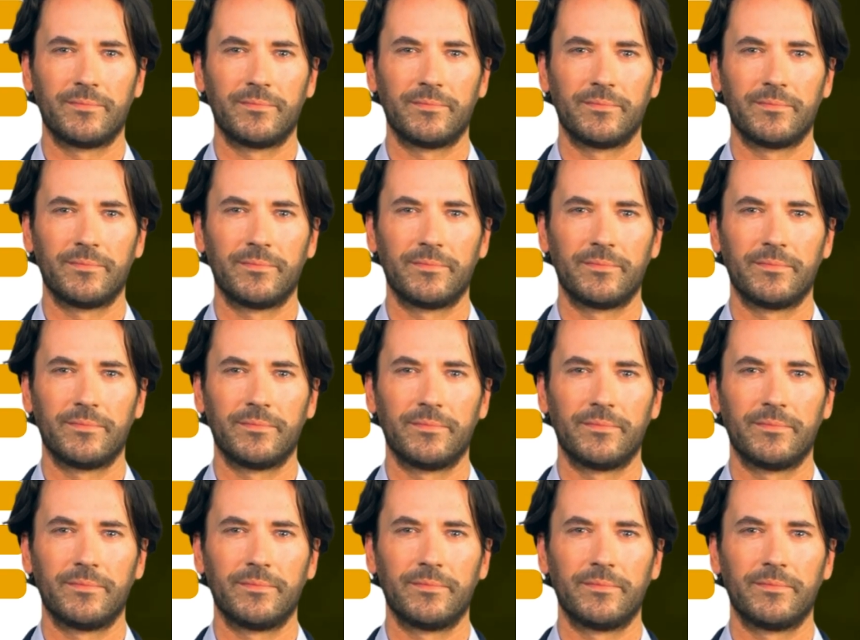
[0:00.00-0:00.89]

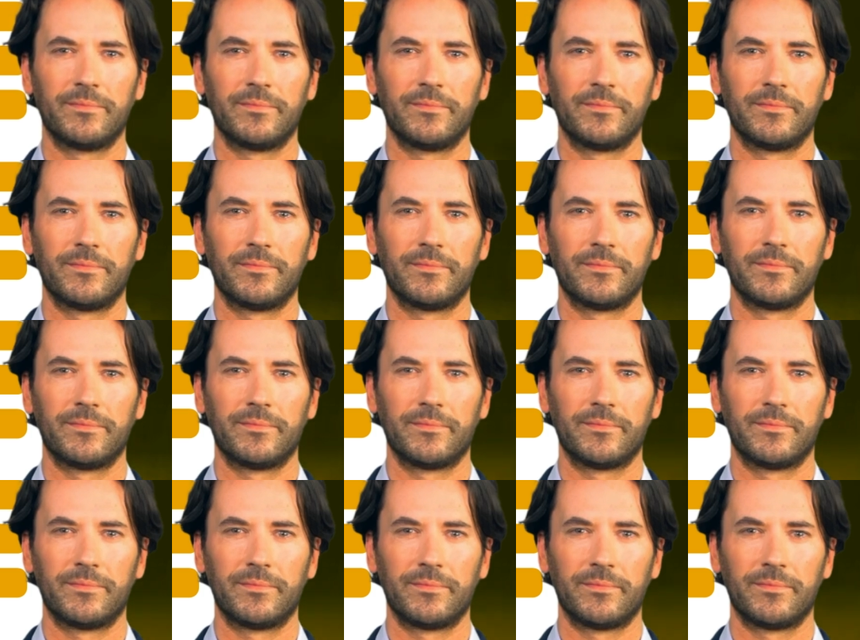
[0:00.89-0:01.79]

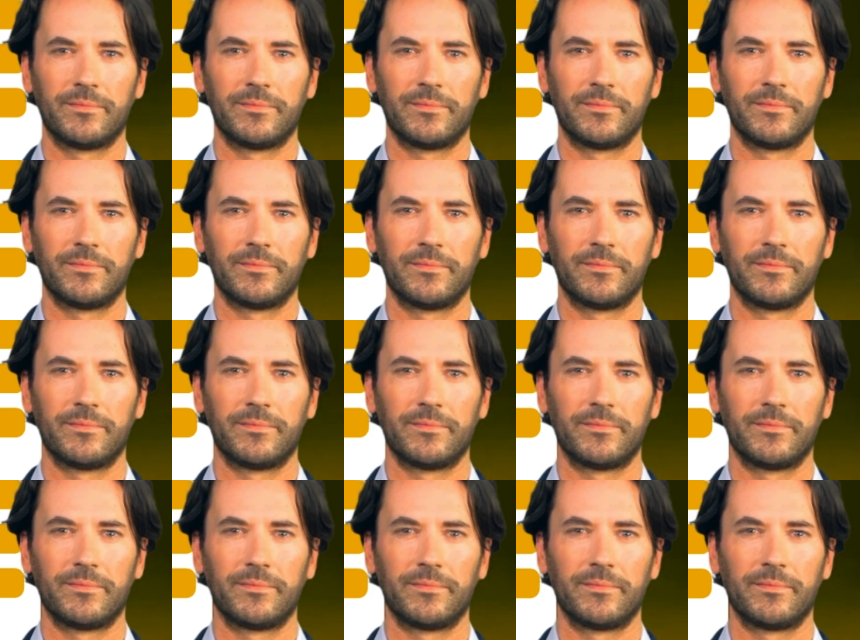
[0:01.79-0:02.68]

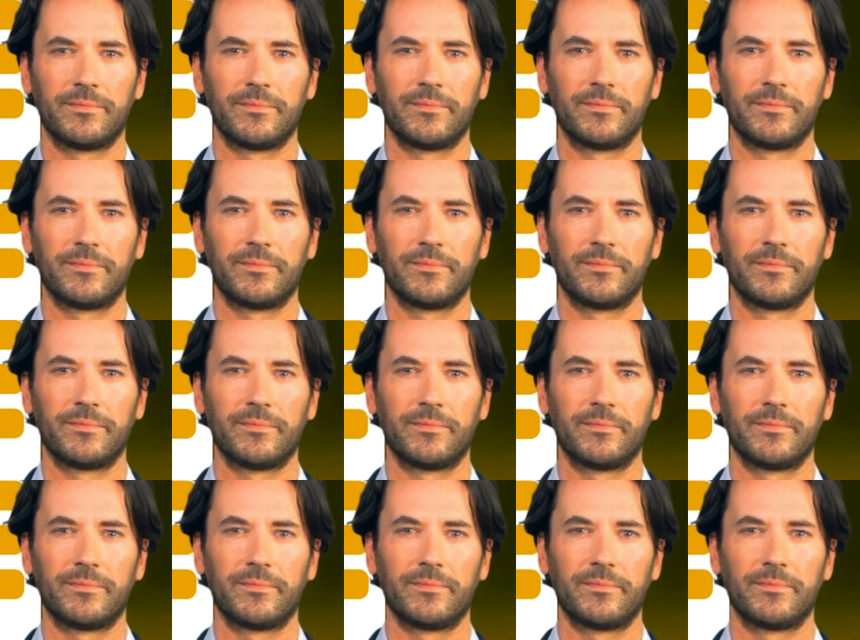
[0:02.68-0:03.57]

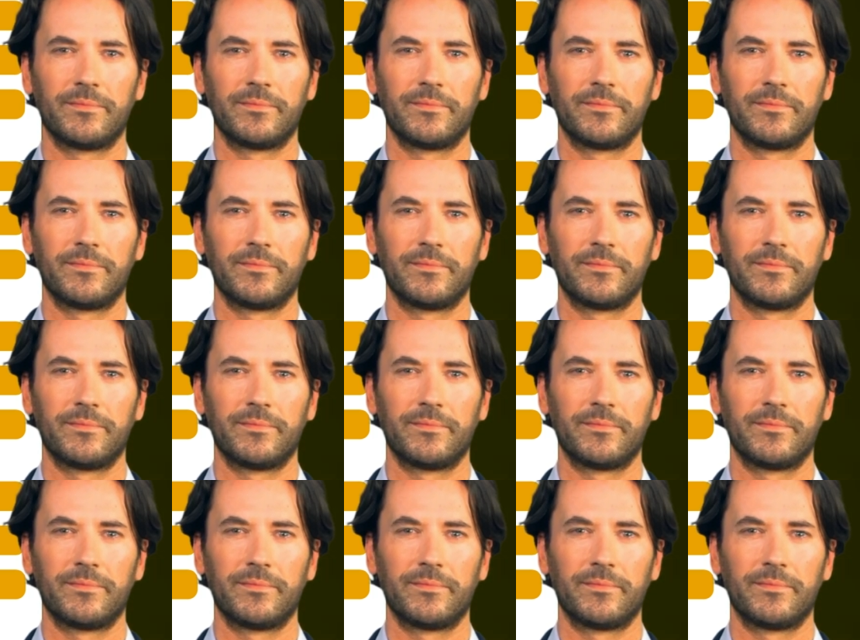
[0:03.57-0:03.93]
(silence)